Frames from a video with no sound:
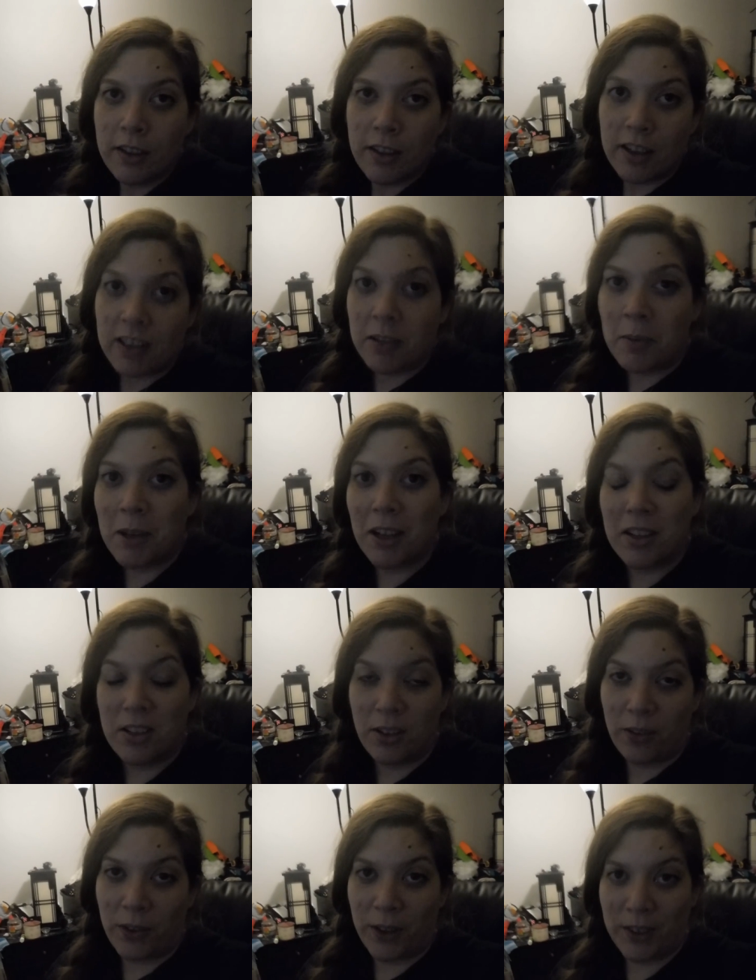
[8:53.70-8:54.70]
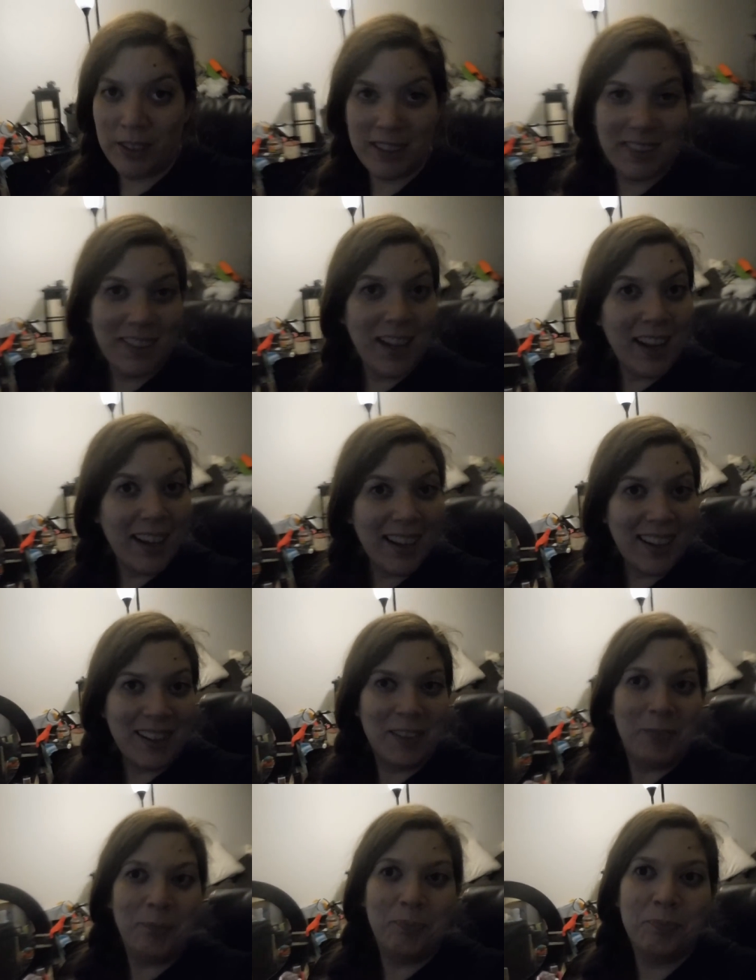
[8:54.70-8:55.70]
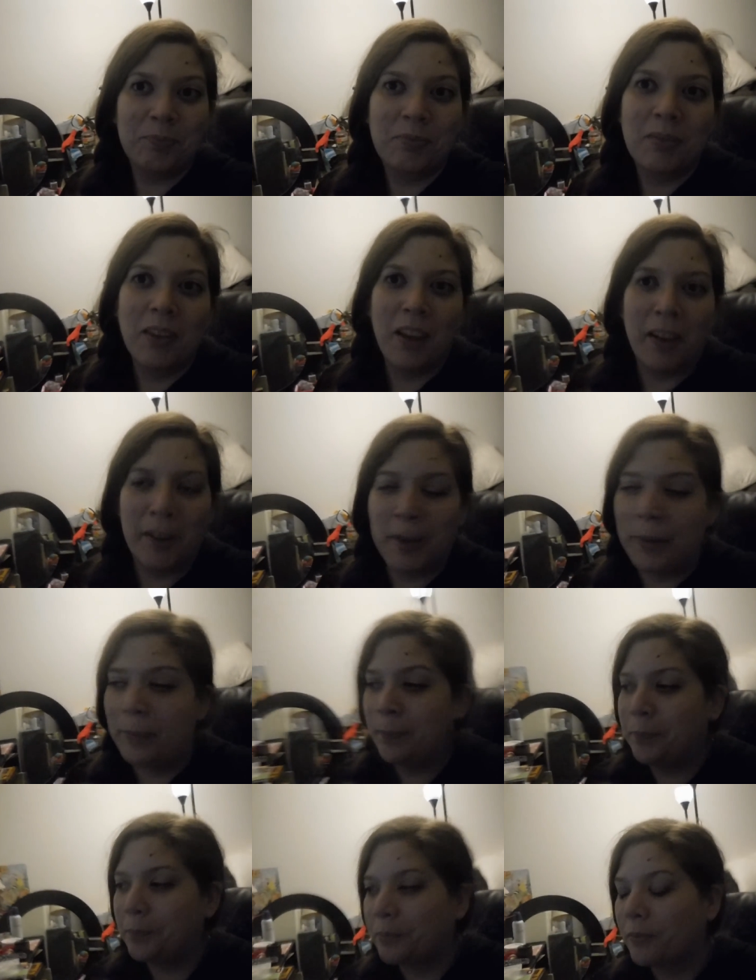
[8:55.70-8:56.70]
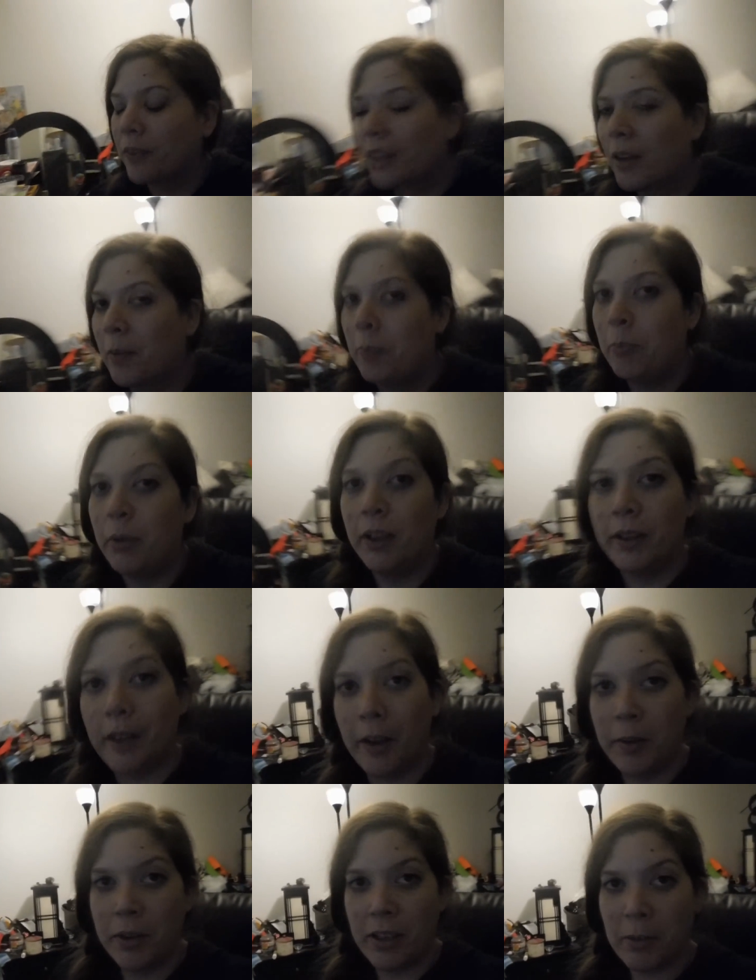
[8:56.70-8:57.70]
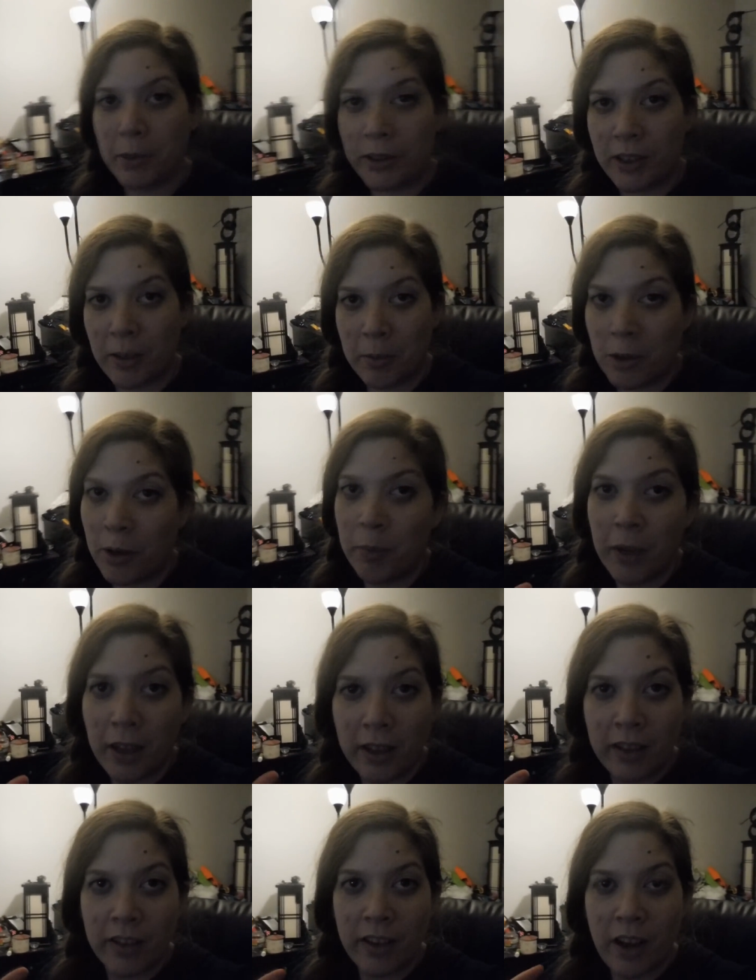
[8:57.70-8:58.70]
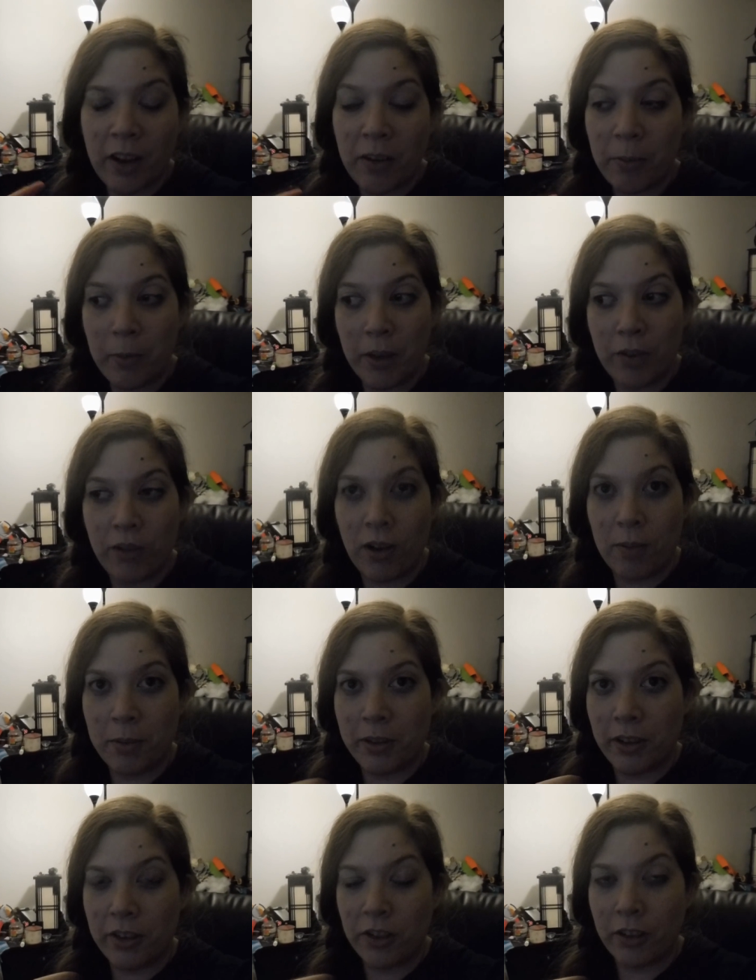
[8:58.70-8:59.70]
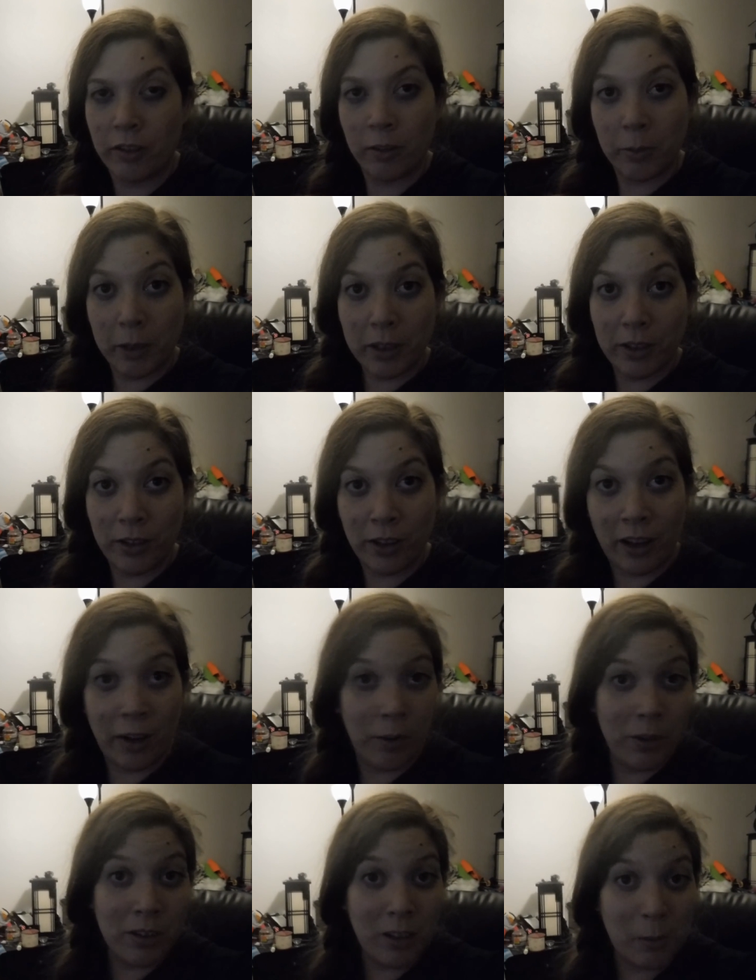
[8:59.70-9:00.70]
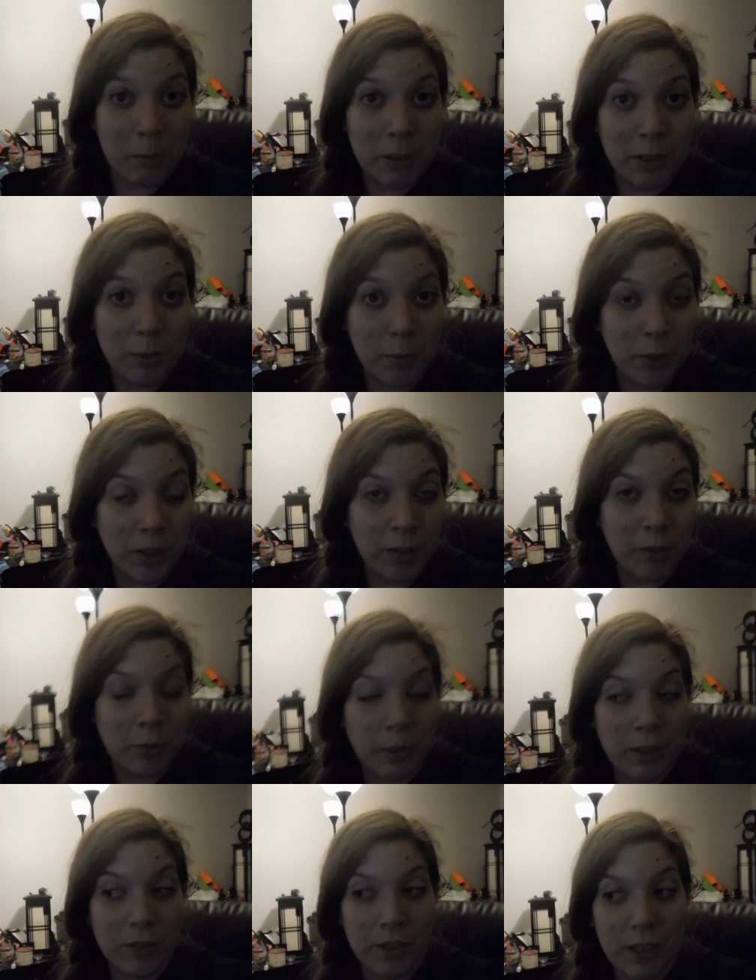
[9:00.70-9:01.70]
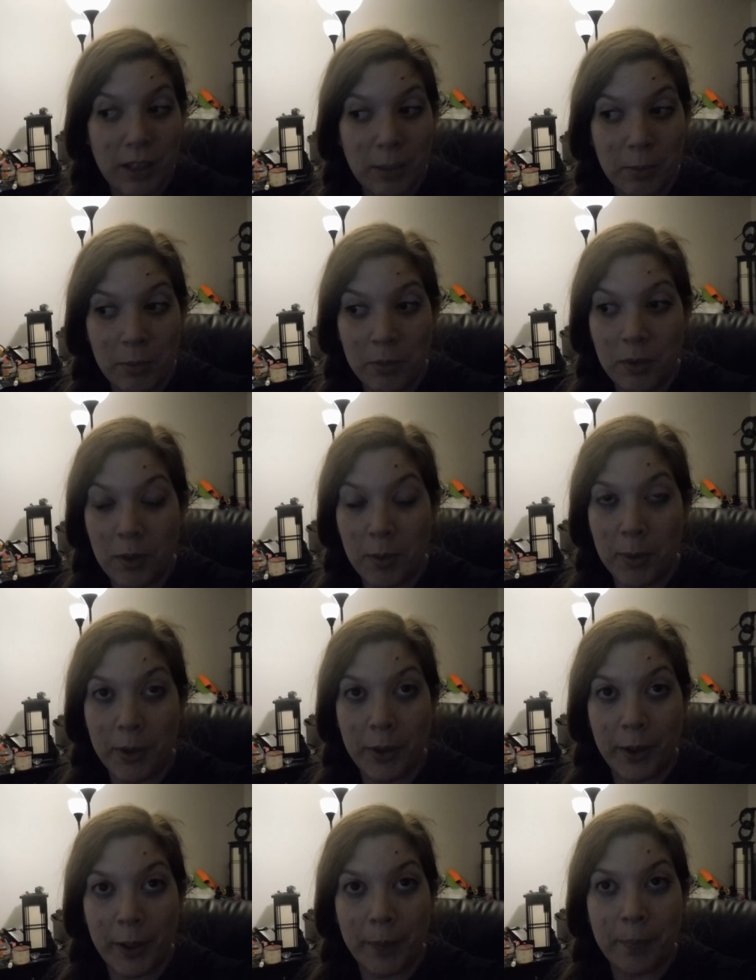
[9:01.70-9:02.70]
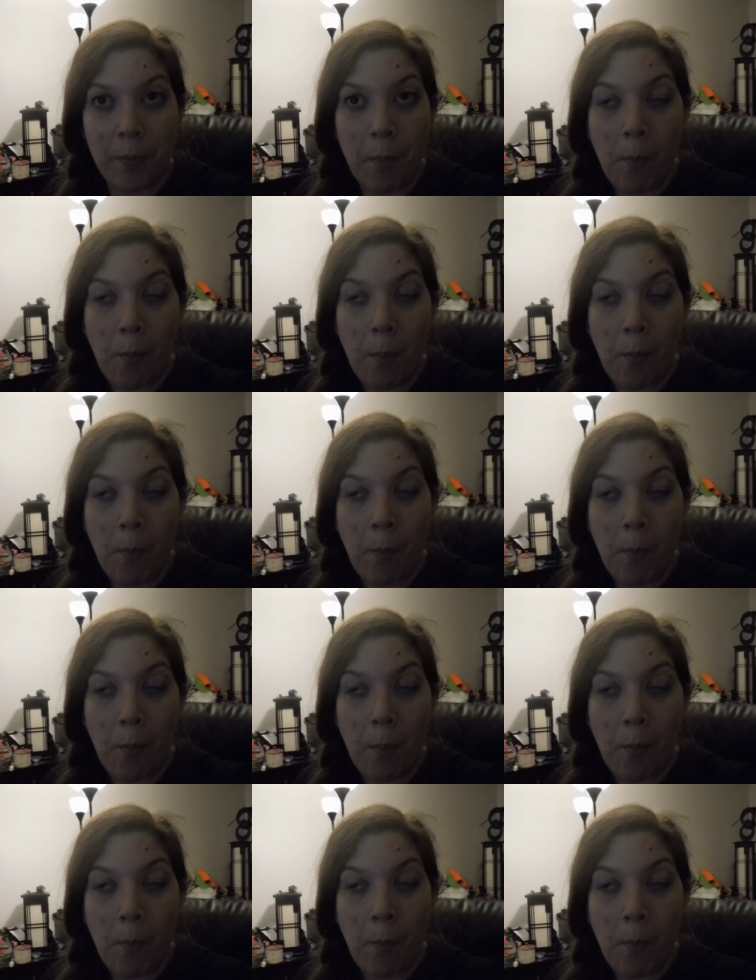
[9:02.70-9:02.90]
So it's going to be lots of fun. Yay! Um, but I was able to come home and kind of make Rob's lunch a little bit, so that always helps in the morning when we have to get up super early.